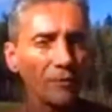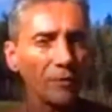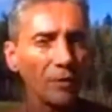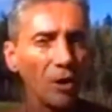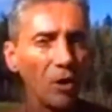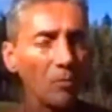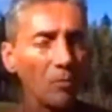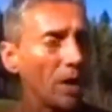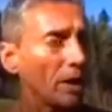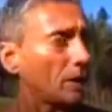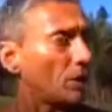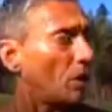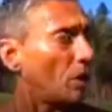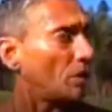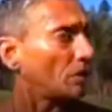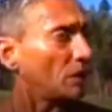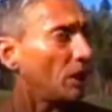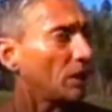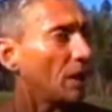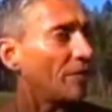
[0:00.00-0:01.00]
All my
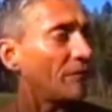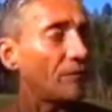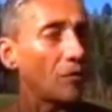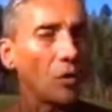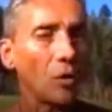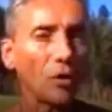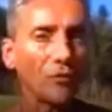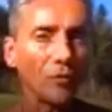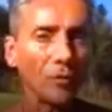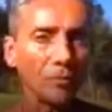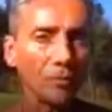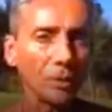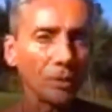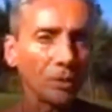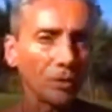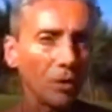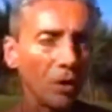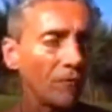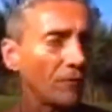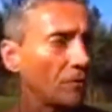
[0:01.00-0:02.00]
cars, I got four of them, but
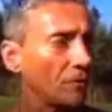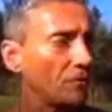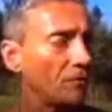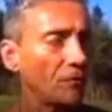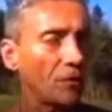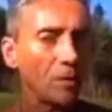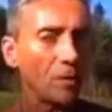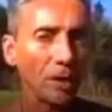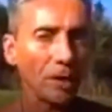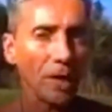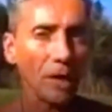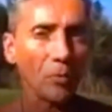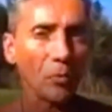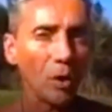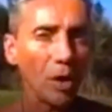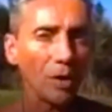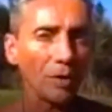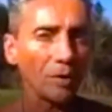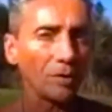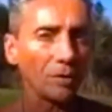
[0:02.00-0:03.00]
they're all for the farm. I got
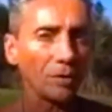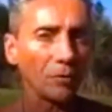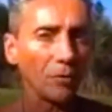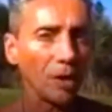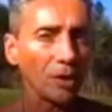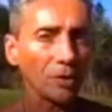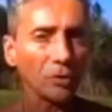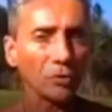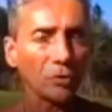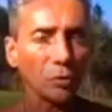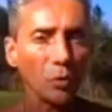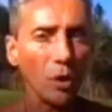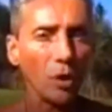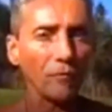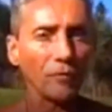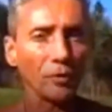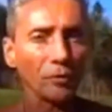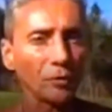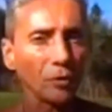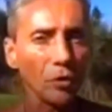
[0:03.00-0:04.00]
one, and the rest are 12
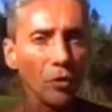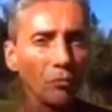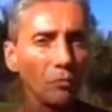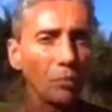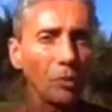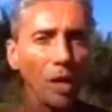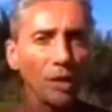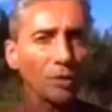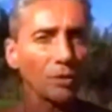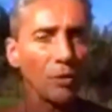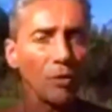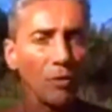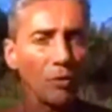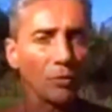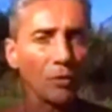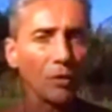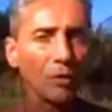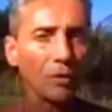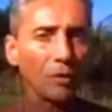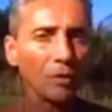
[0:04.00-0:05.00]
years old plus
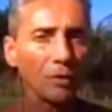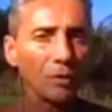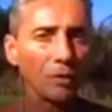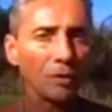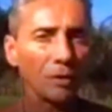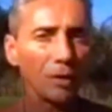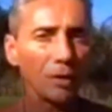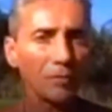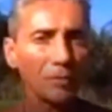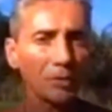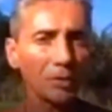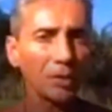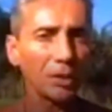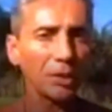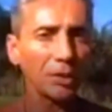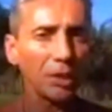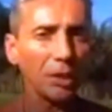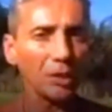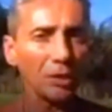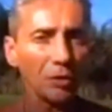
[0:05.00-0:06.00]
old, up to
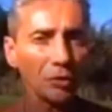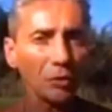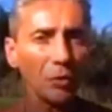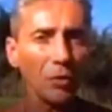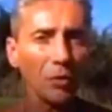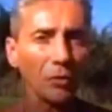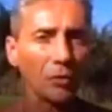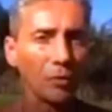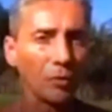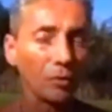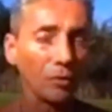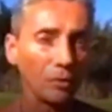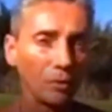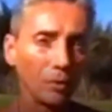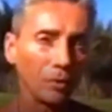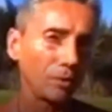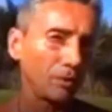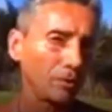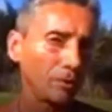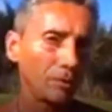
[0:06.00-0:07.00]
16 years old.
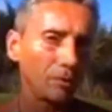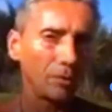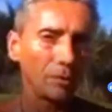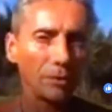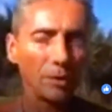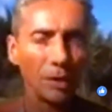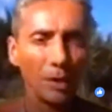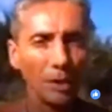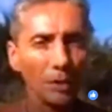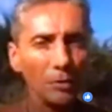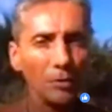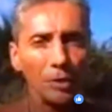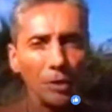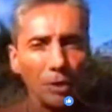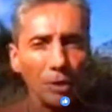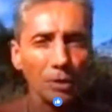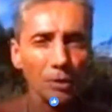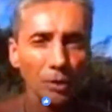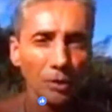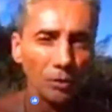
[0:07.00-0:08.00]
I don't need
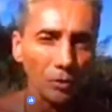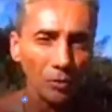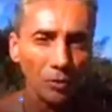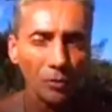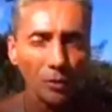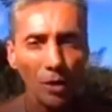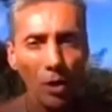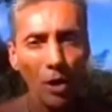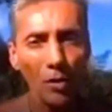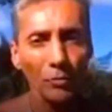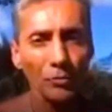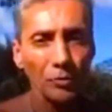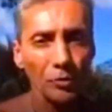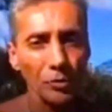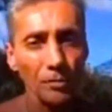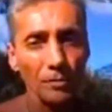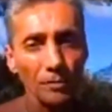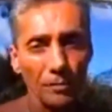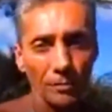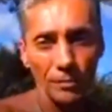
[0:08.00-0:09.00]
anything new. They all
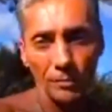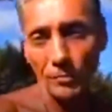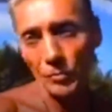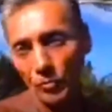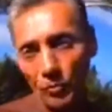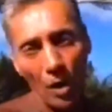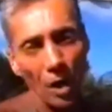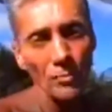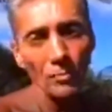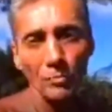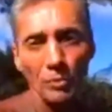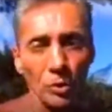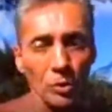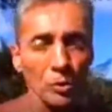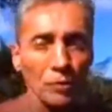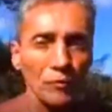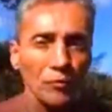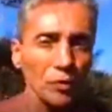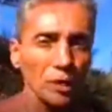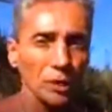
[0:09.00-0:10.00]
run
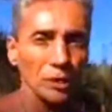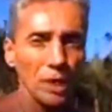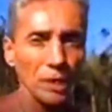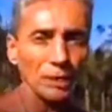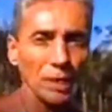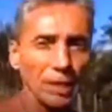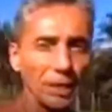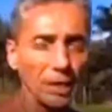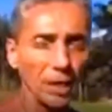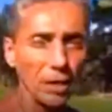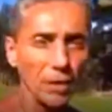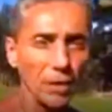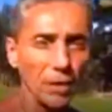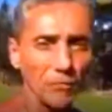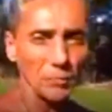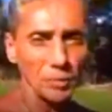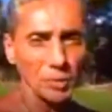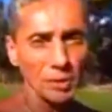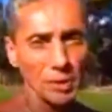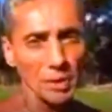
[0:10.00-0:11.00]
beautiful because I take care of
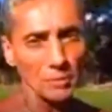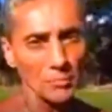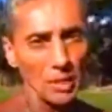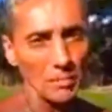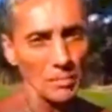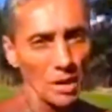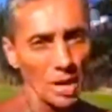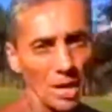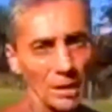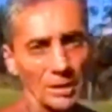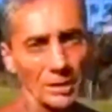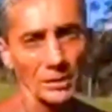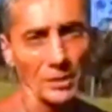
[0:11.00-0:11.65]
them, just like my body.